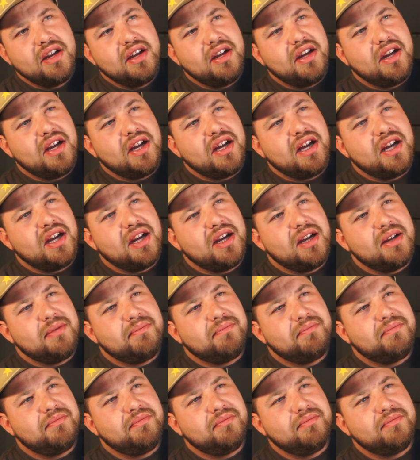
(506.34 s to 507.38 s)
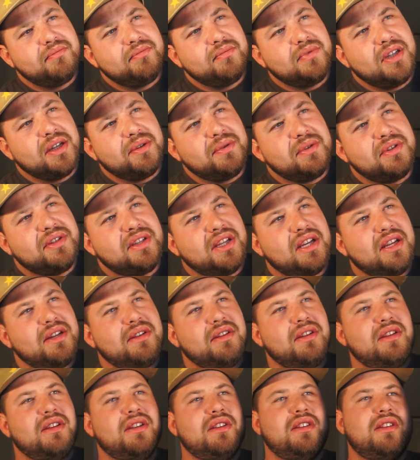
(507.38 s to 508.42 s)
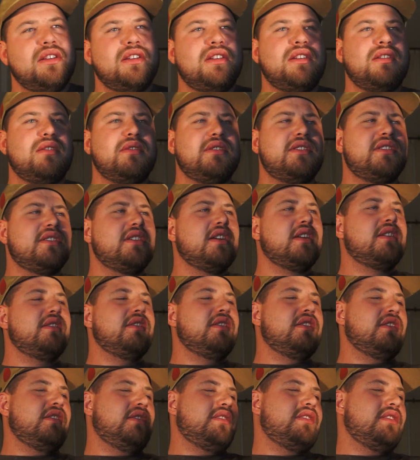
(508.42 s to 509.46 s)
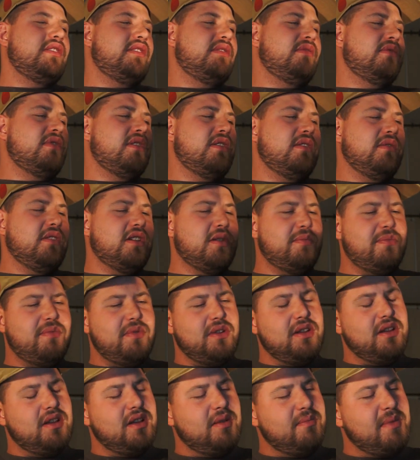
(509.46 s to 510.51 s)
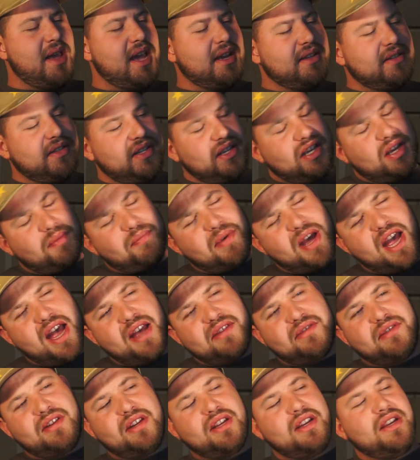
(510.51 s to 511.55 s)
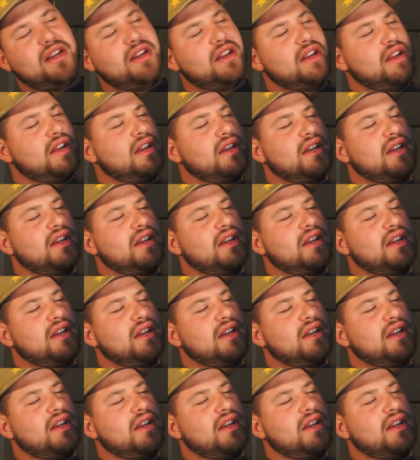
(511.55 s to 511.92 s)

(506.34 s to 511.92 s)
Like we said, you know, it's got good magazine capacity.